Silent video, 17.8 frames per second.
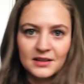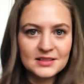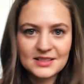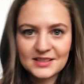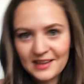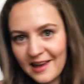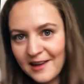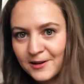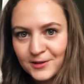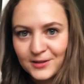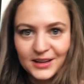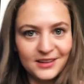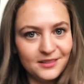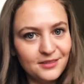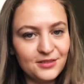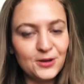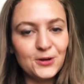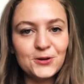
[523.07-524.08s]
scary
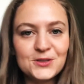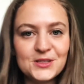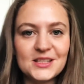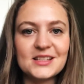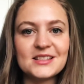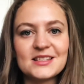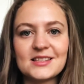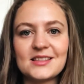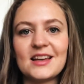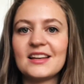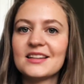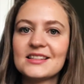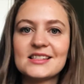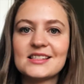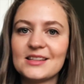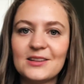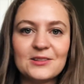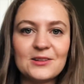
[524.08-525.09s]
30s
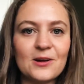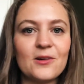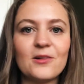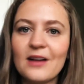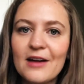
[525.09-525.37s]
that, you know,